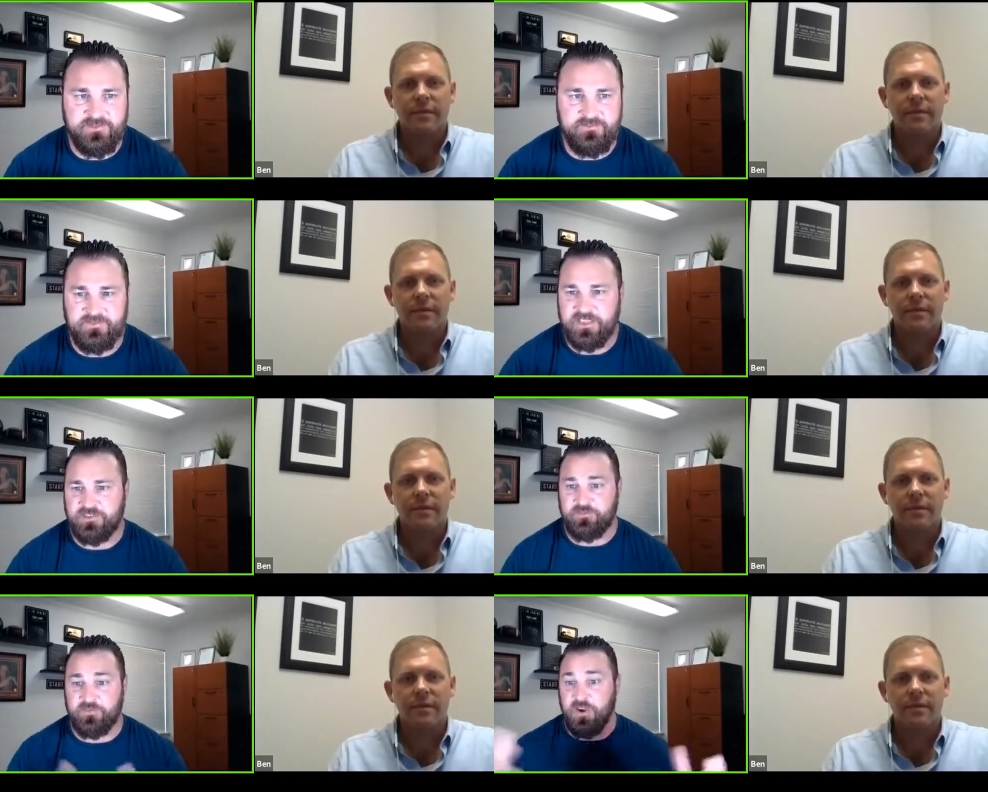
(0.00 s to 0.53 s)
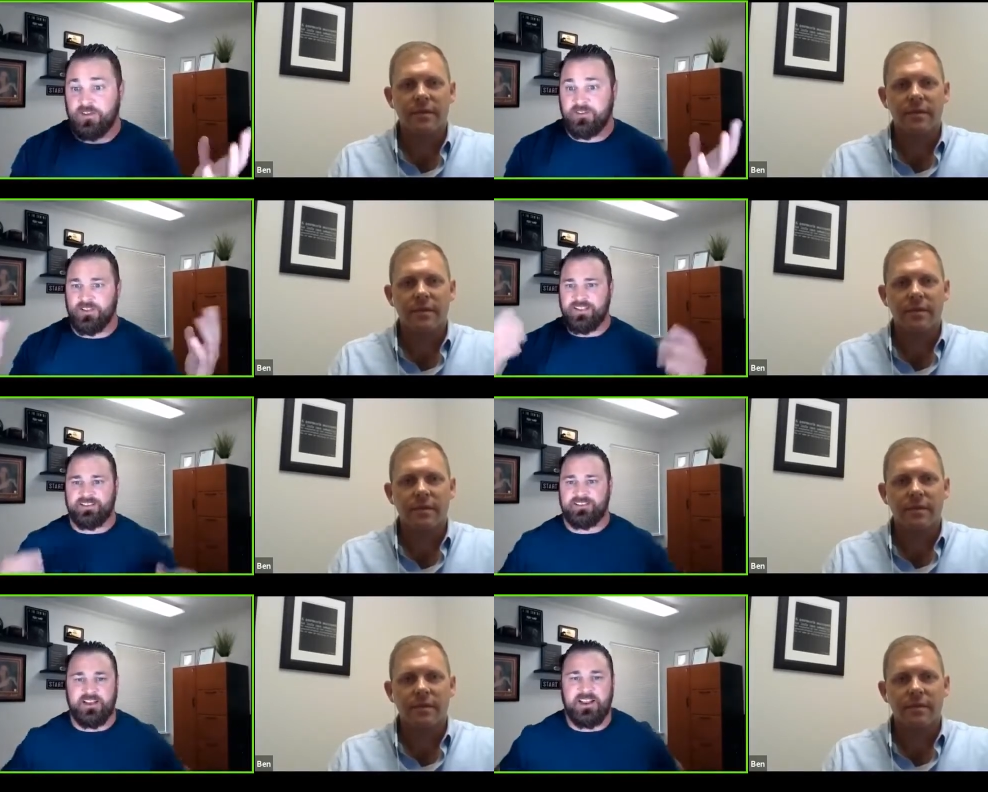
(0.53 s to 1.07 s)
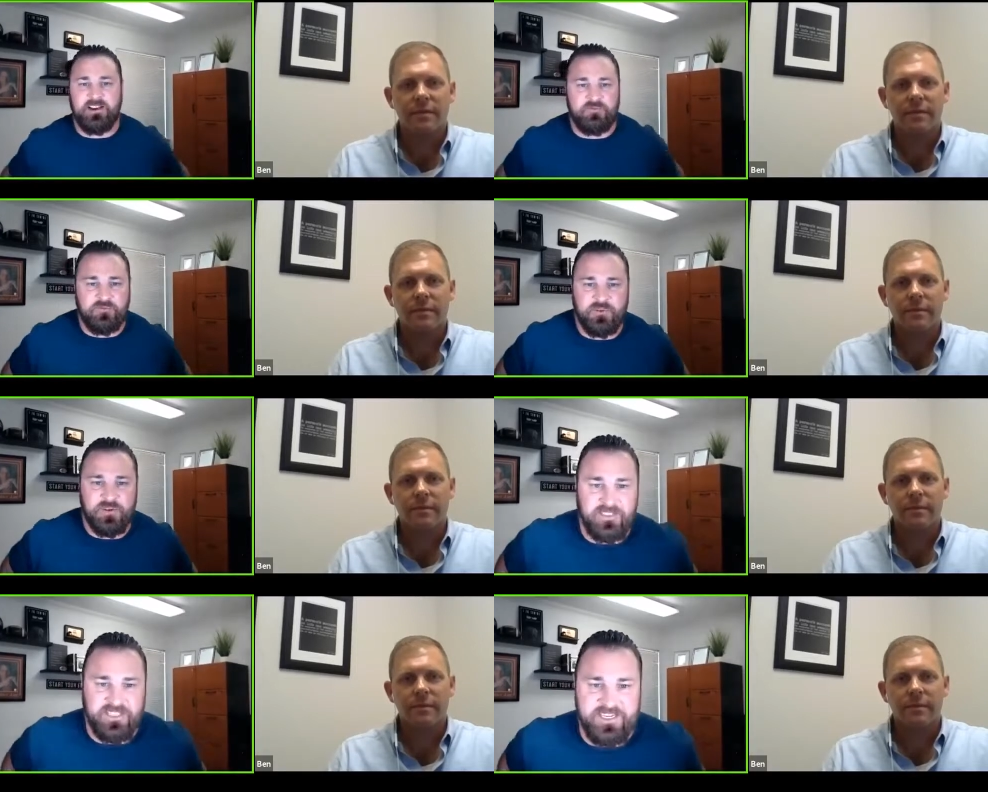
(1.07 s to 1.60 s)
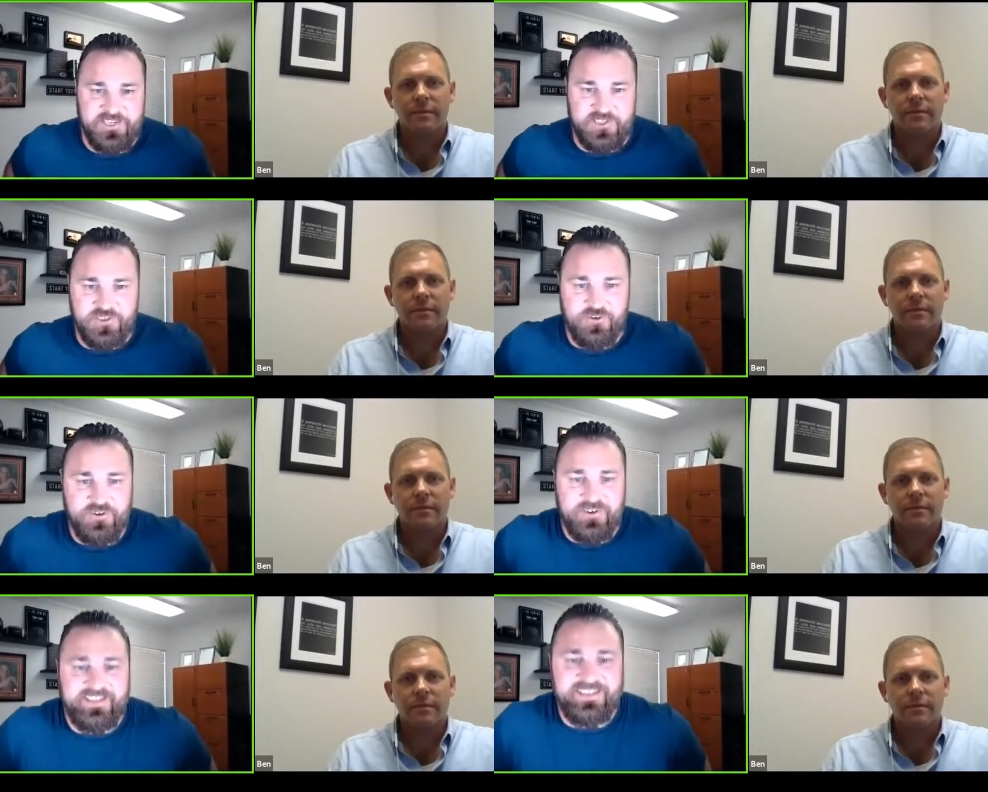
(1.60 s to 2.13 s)
Speaker 1: it's fun like I really
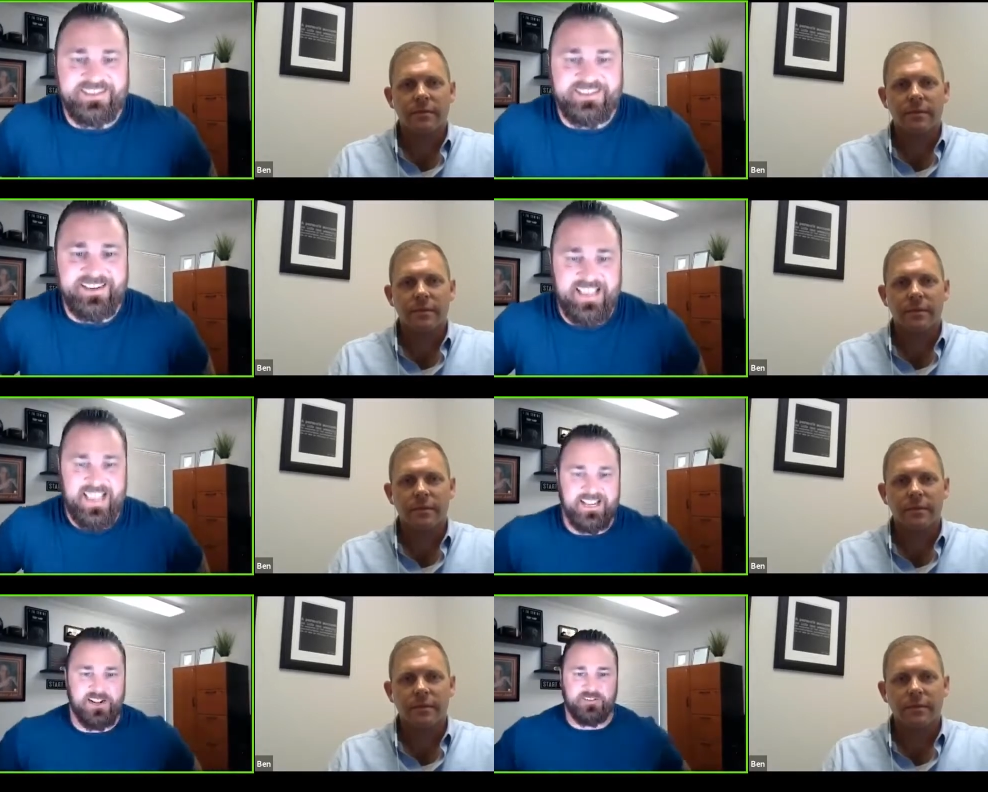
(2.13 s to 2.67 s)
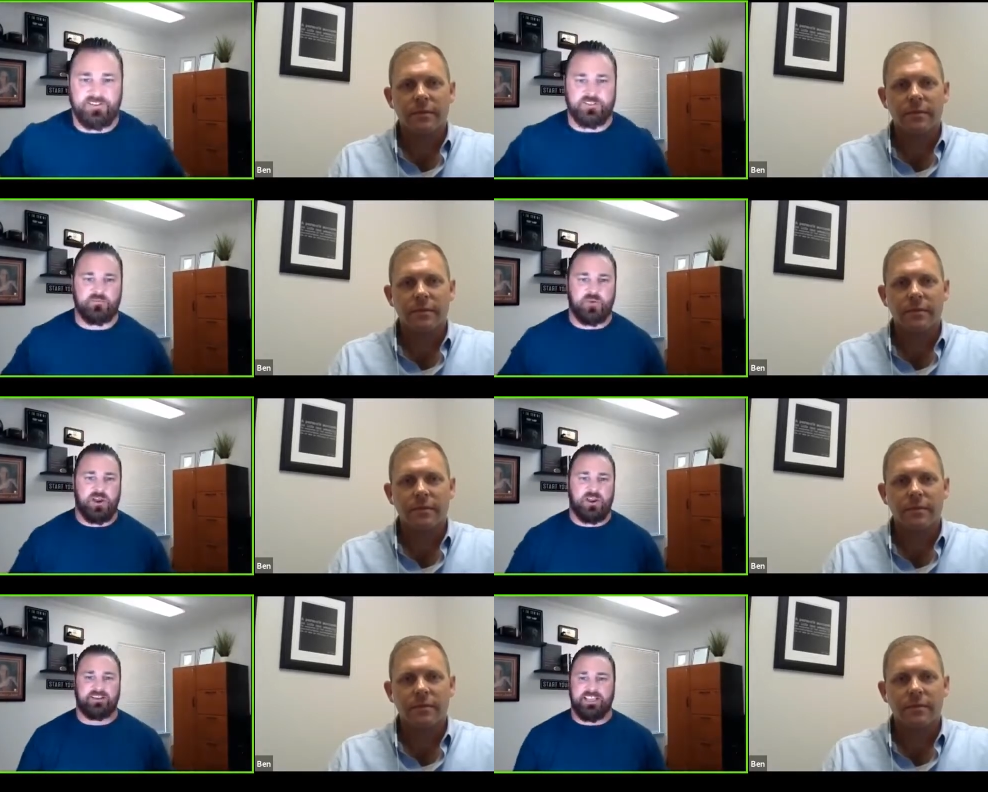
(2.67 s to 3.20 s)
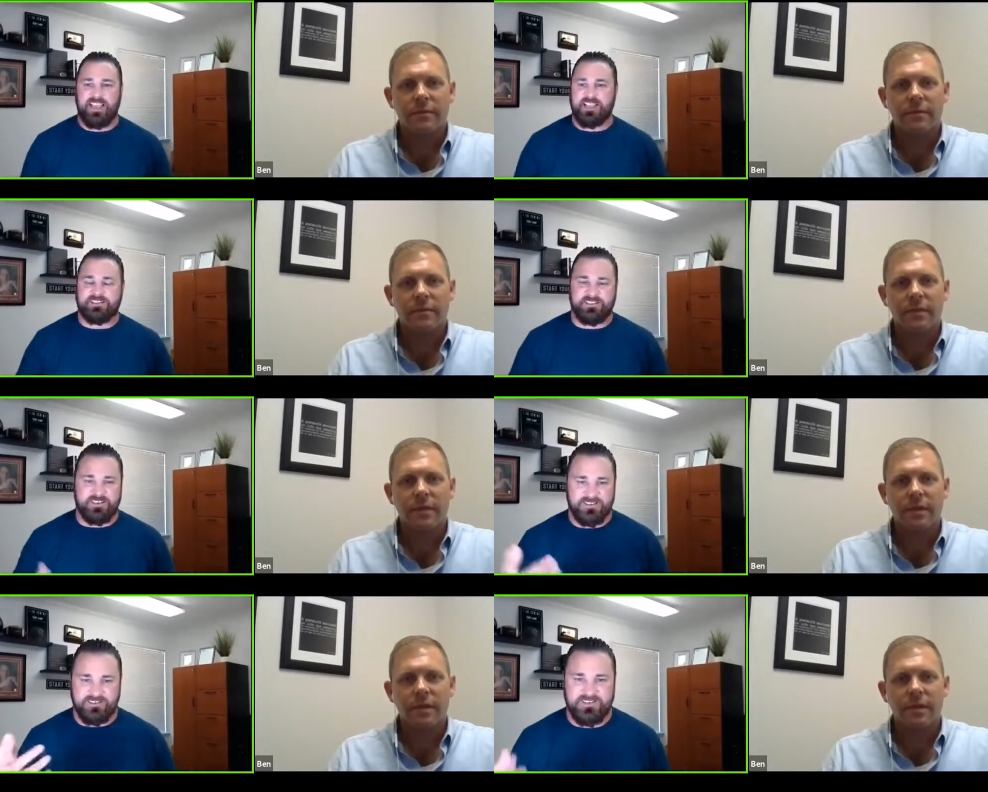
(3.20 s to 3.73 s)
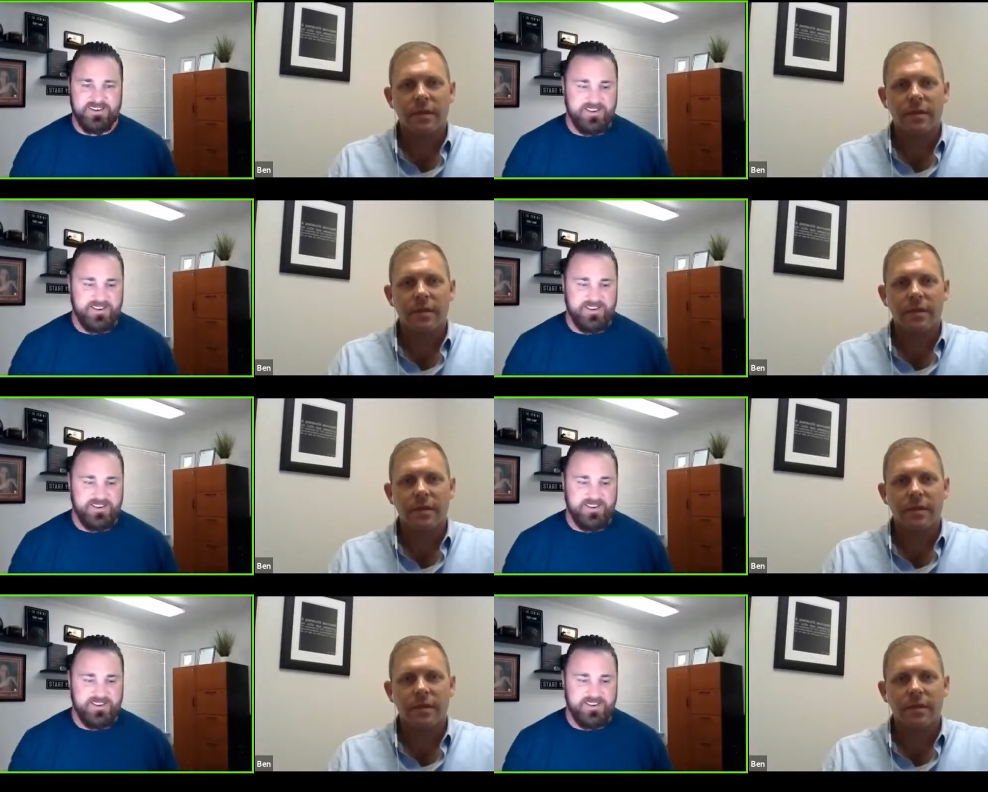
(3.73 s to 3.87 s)
enjoy hanging out these podcasts and